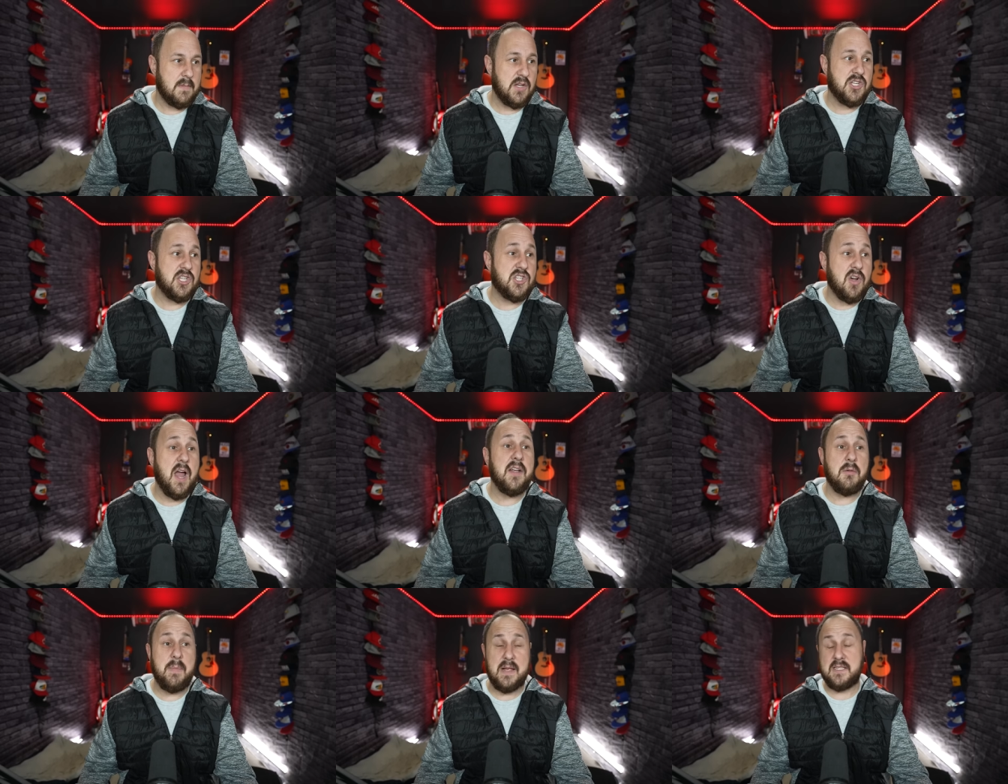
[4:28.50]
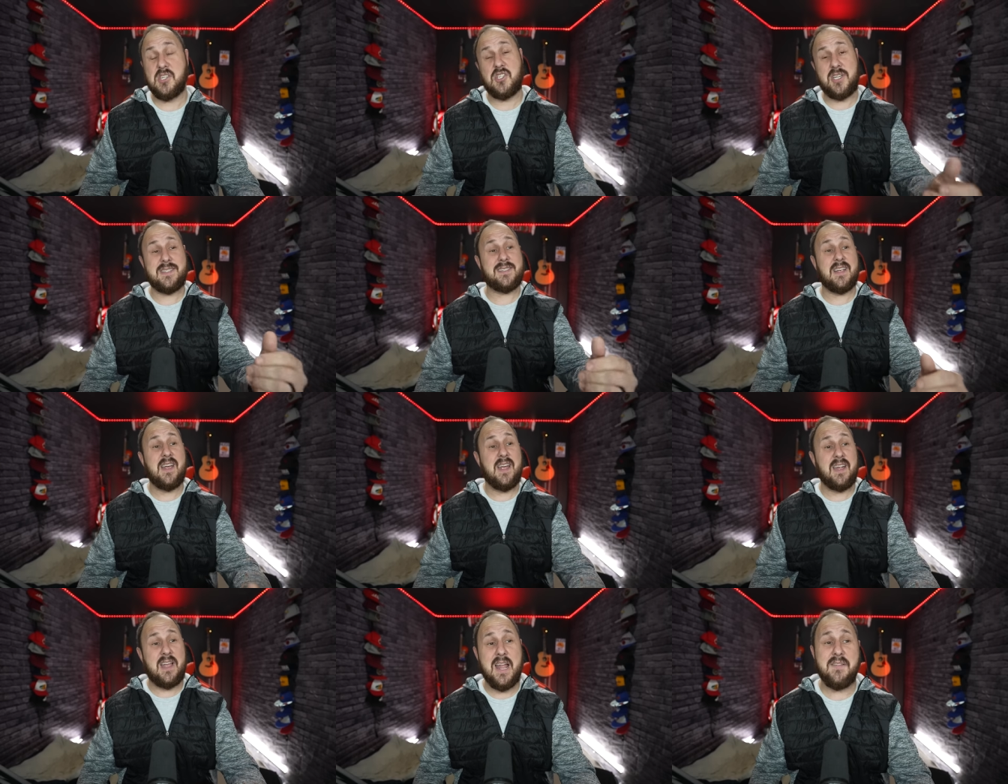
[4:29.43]
and she's trying her best and she's
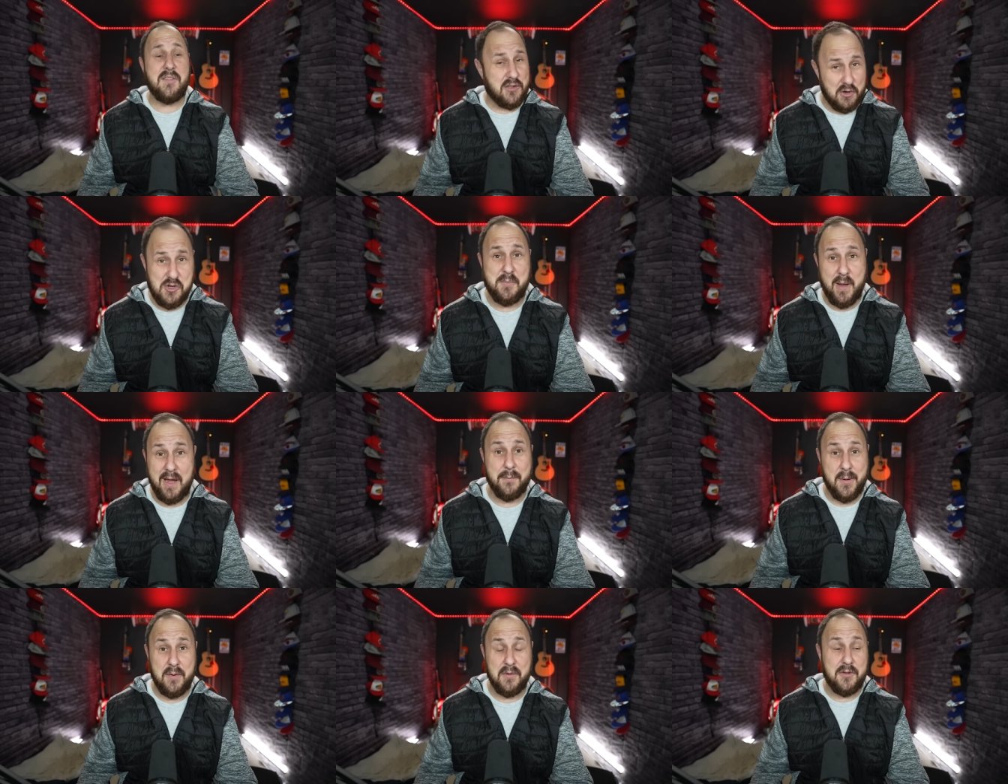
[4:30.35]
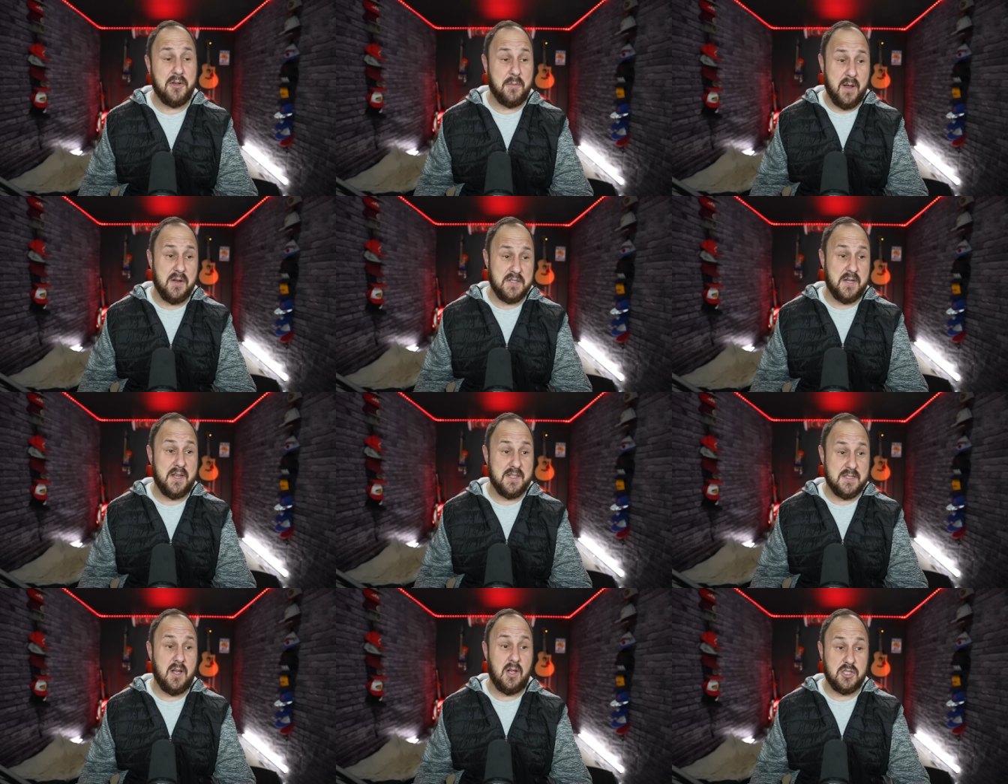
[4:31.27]
kind of a douchebag about it too to be honest
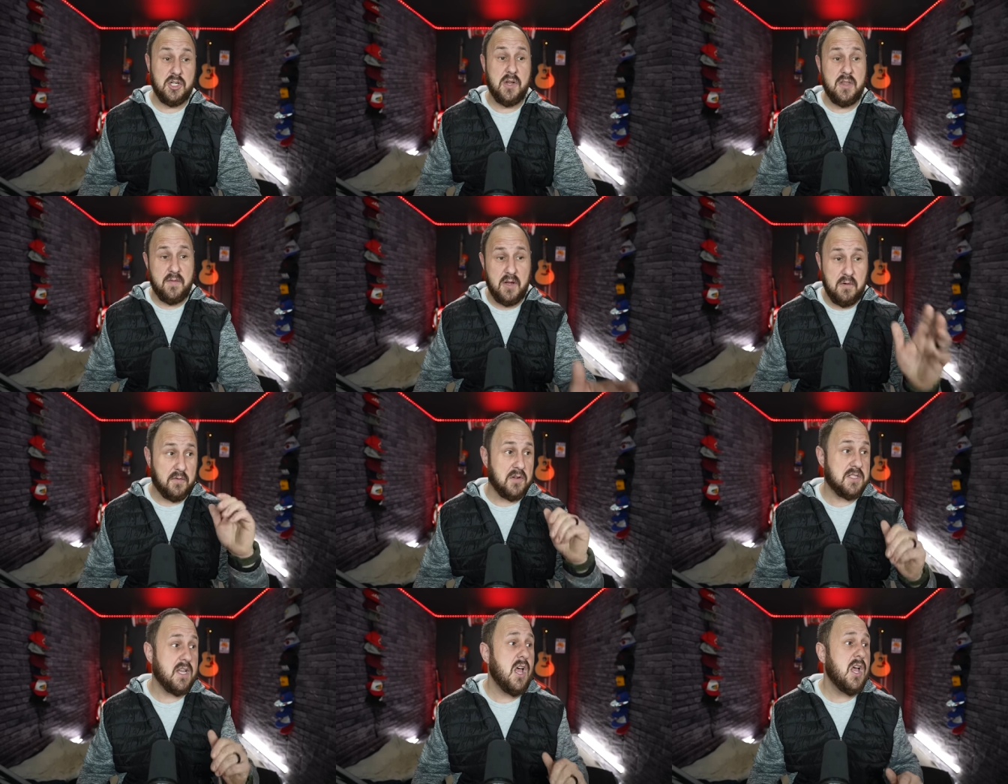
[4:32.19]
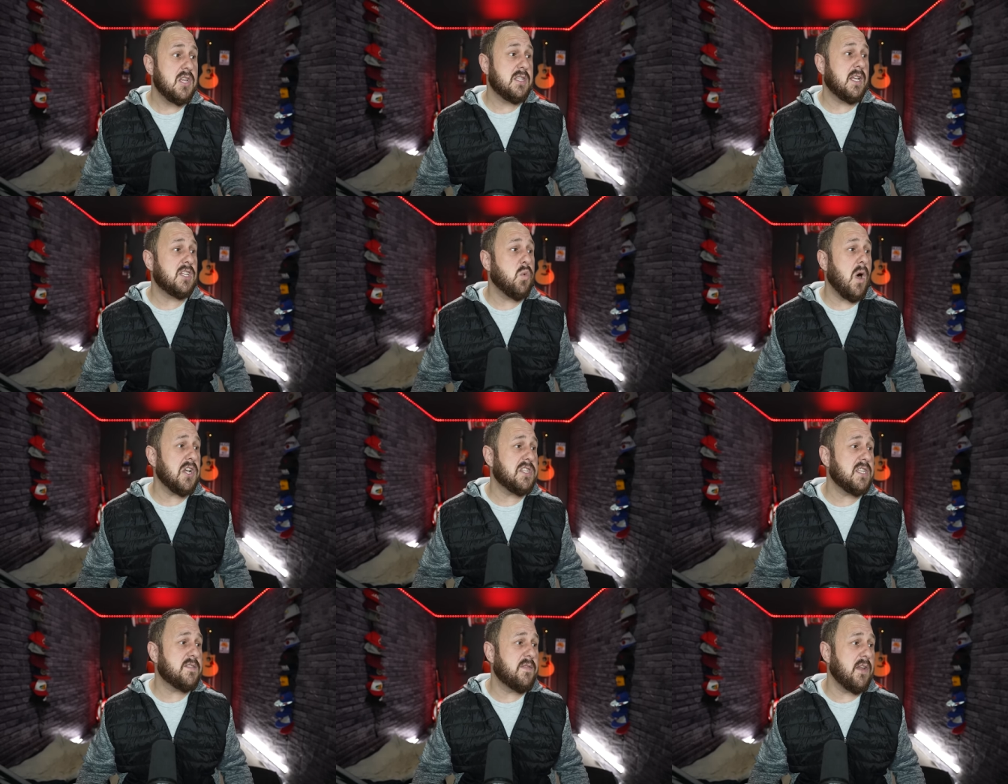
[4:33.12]
because i'll show you the video first so let's watch
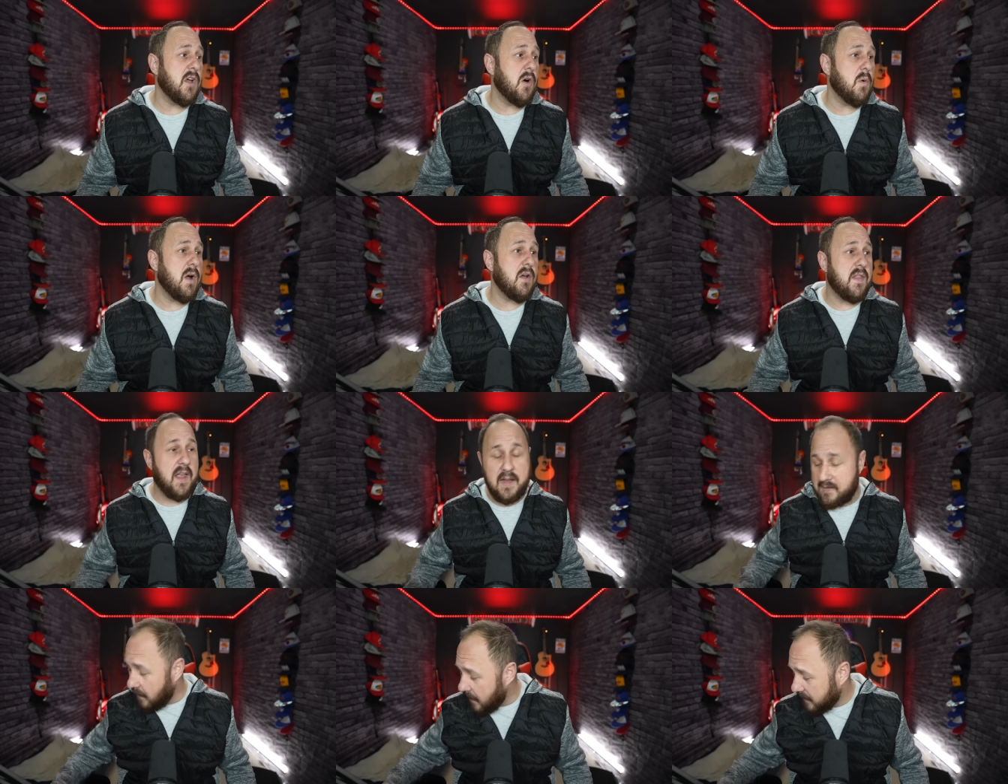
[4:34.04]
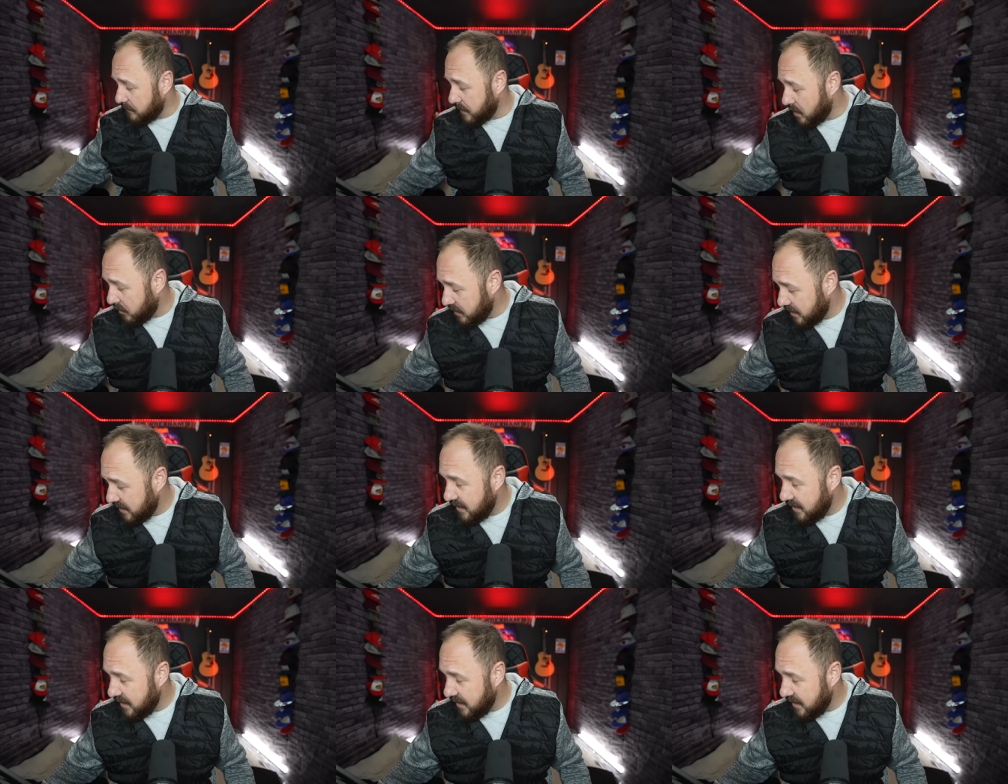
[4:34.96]
this video where they talk about